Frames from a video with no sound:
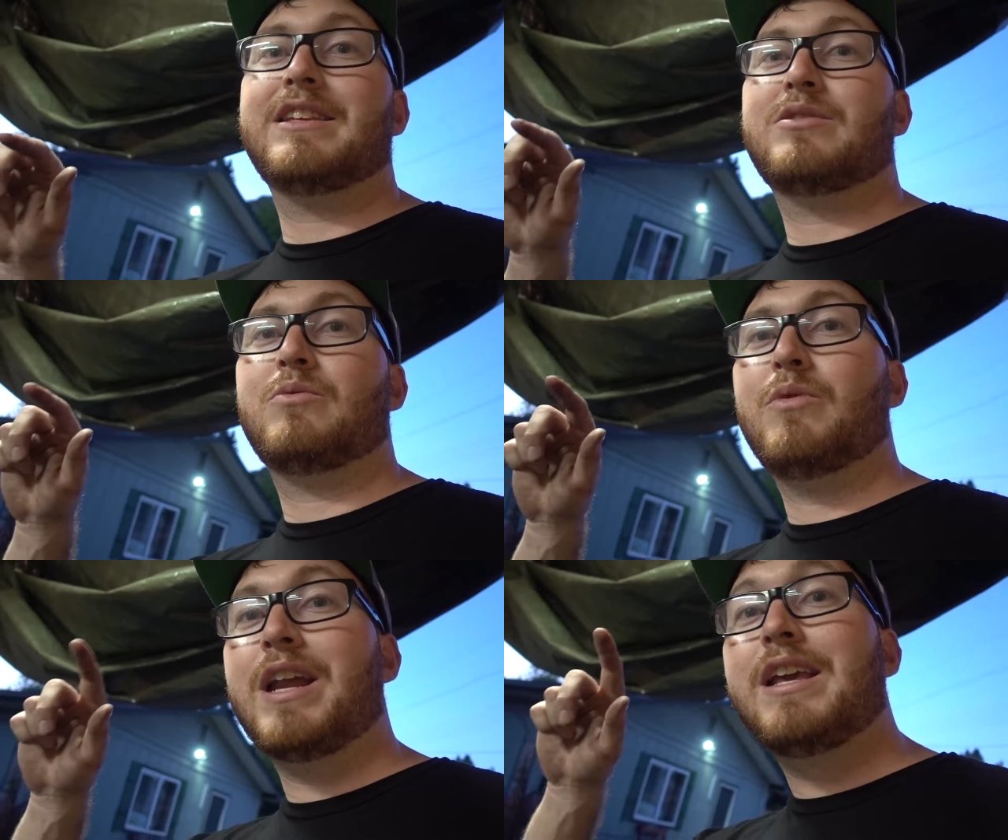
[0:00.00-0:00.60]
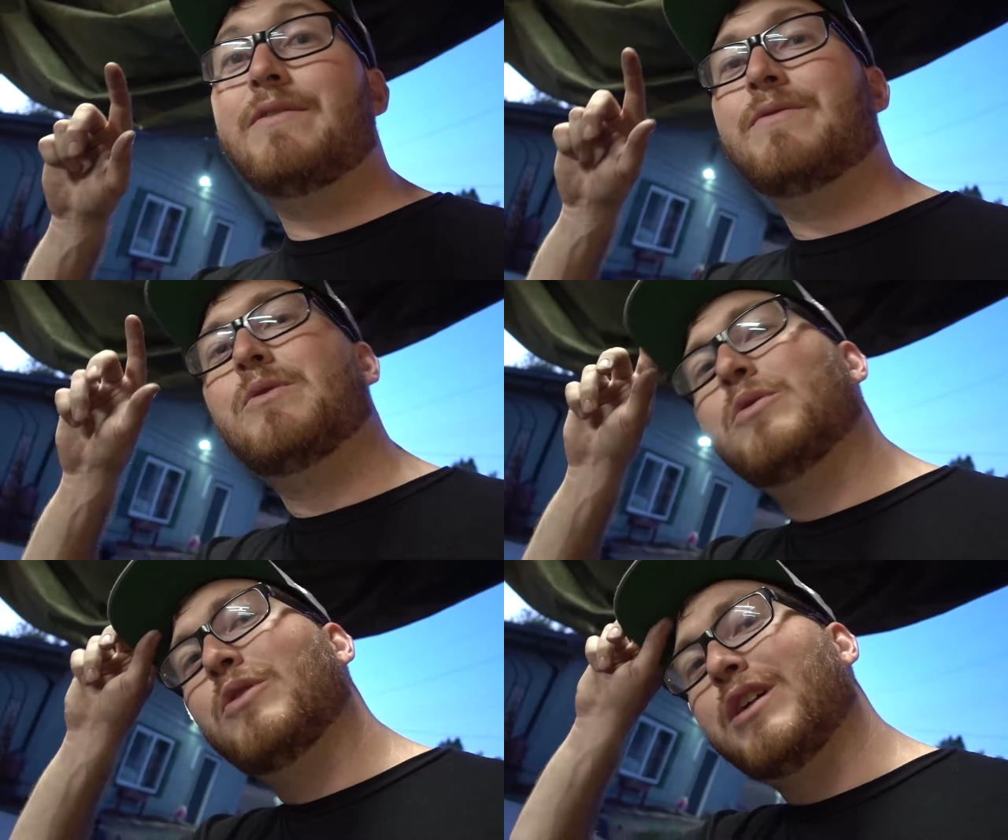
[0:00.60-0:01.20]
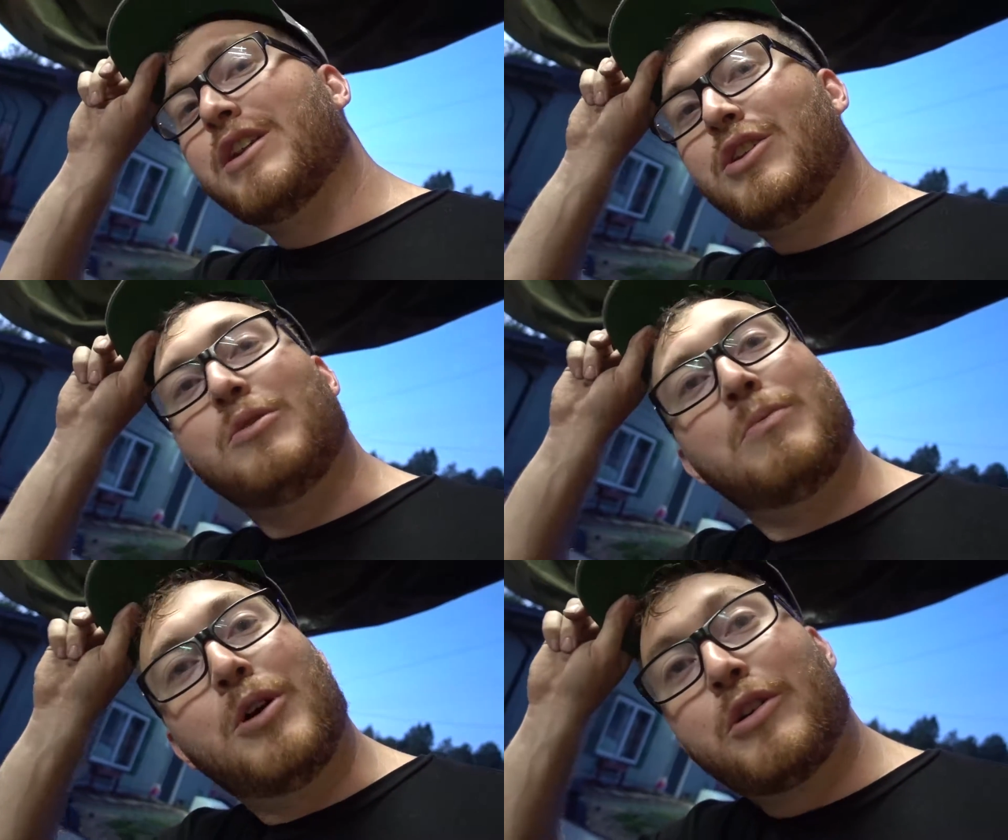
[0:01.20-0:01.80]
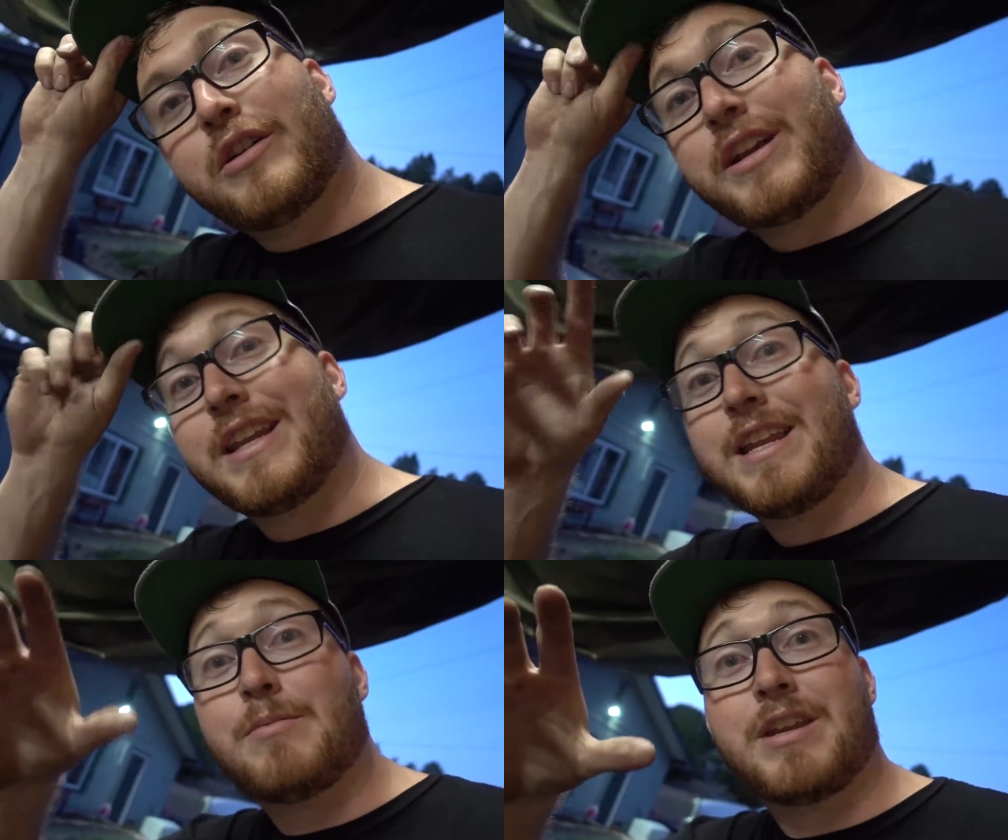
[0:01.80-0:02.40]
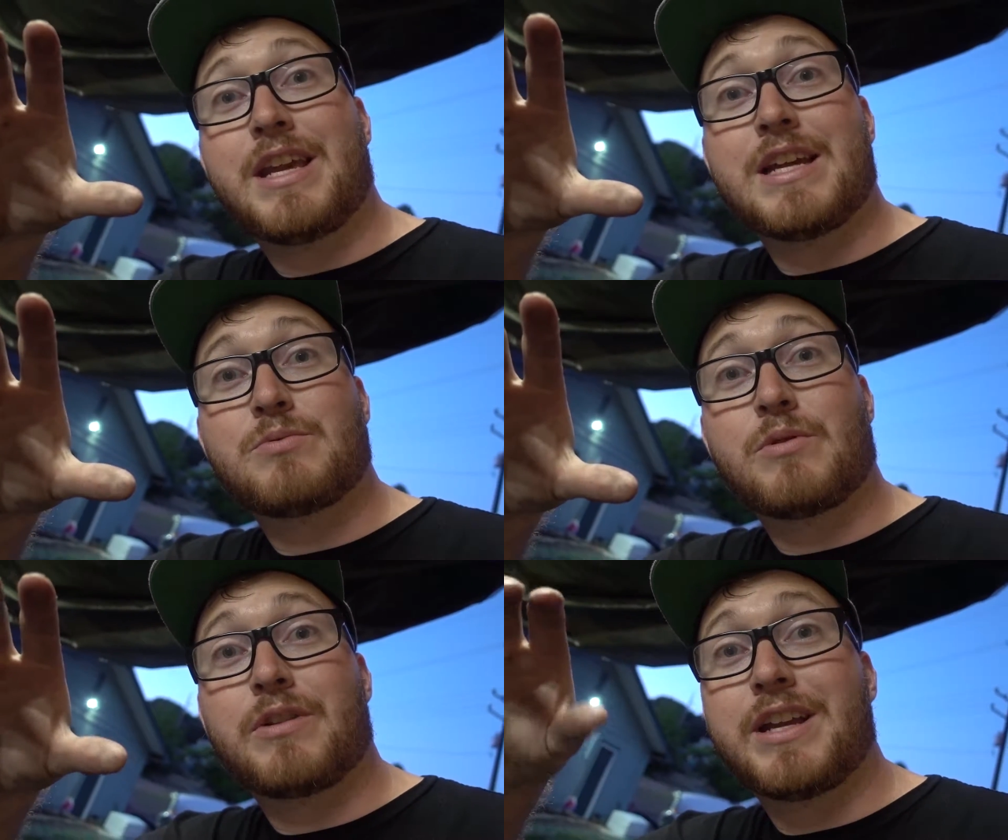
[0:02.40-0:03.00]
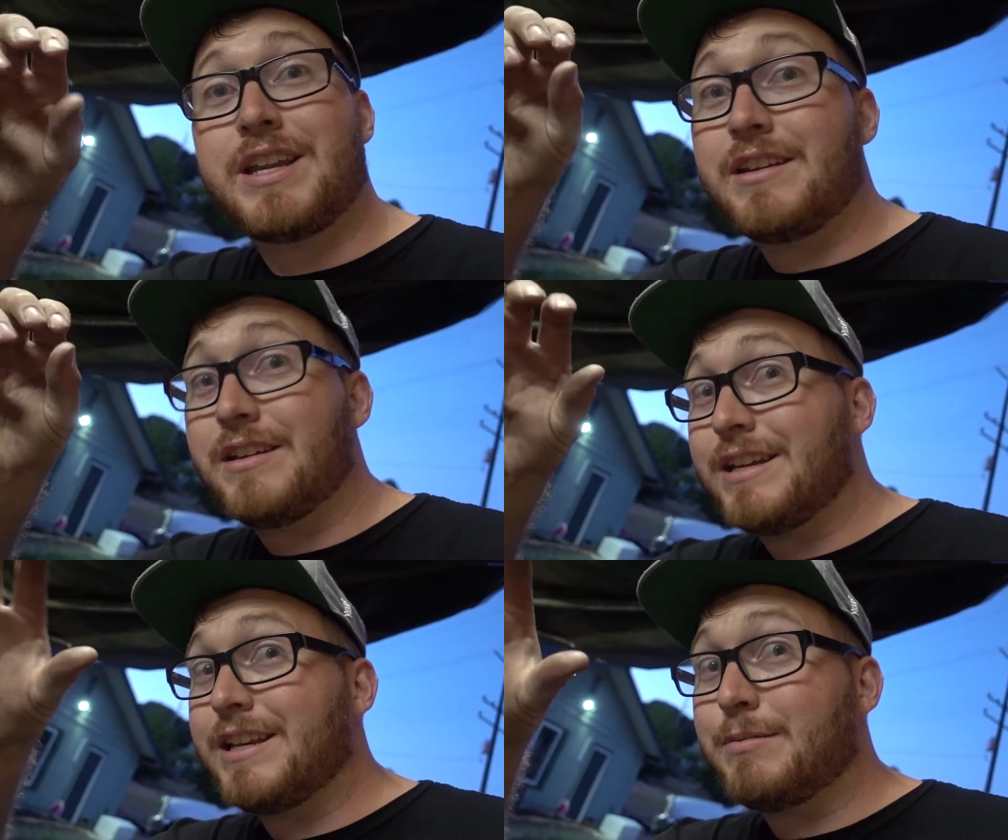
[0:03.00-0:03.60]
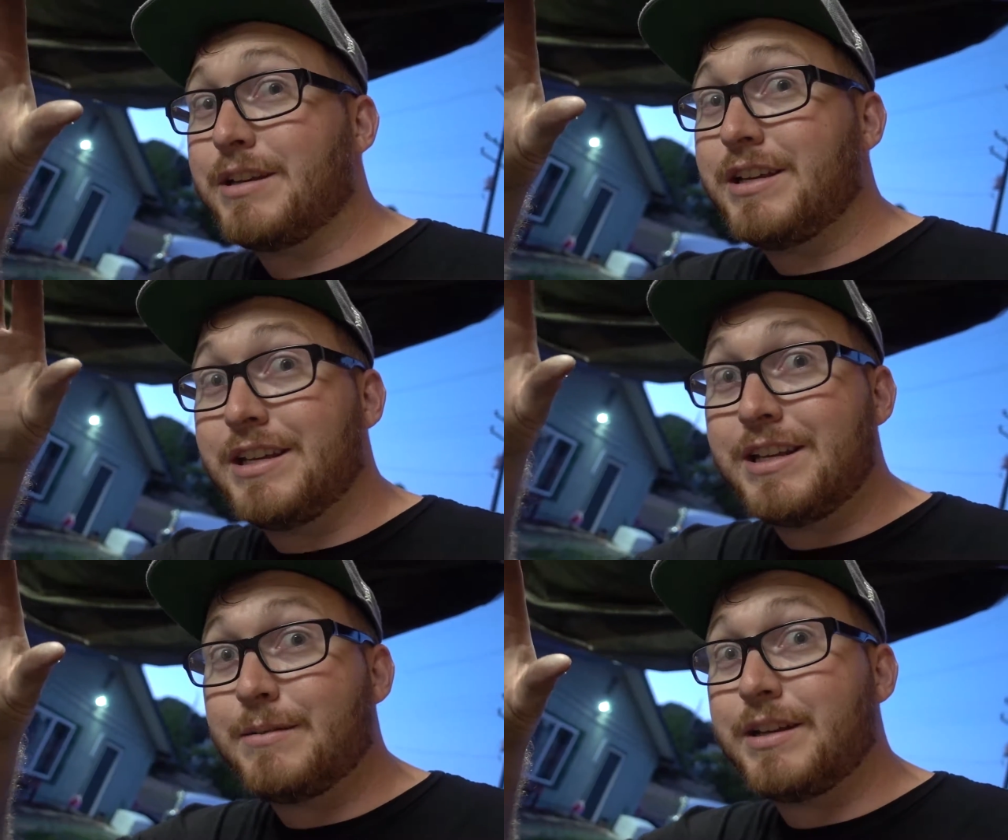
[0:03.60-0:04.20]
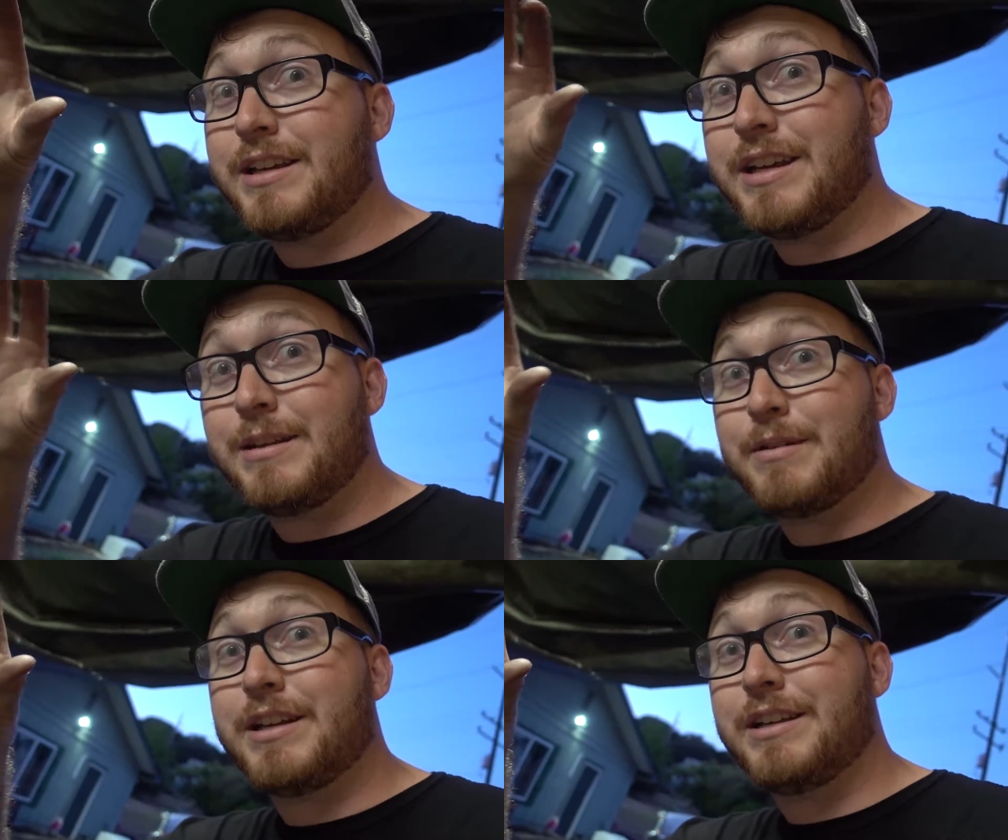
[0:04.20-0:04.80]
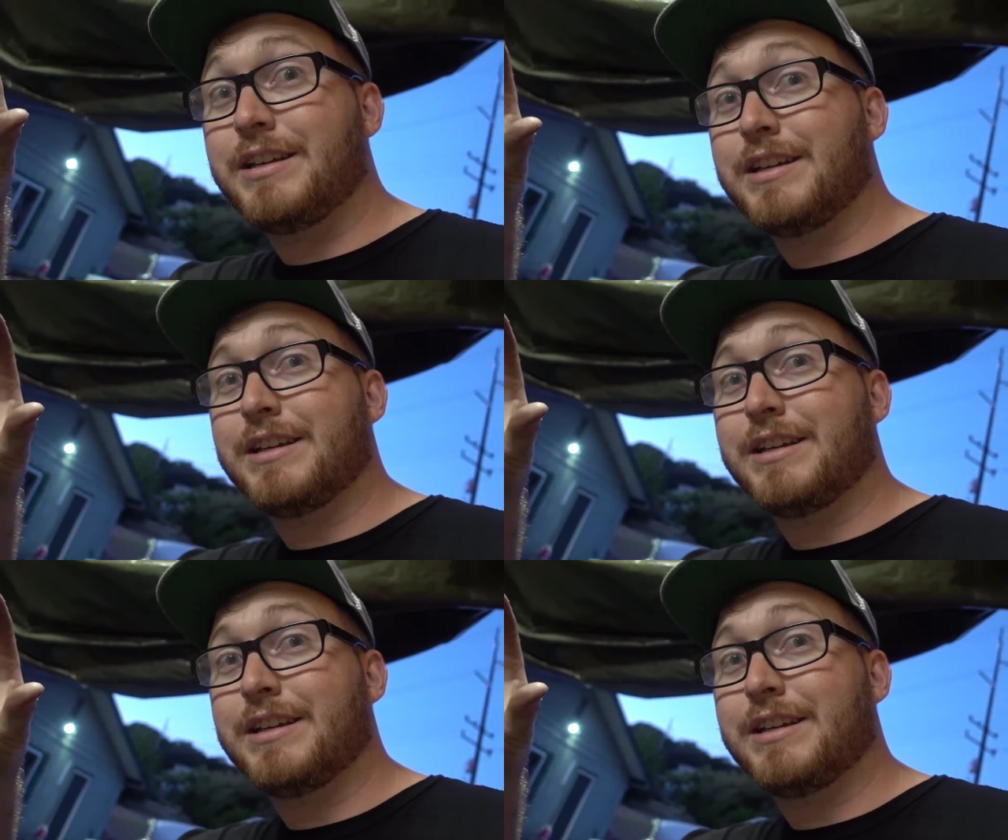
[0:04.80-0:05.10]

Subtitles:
this ready for a new motor. Can anybody guess what we're getting? Anybody? Anybody? Anybody?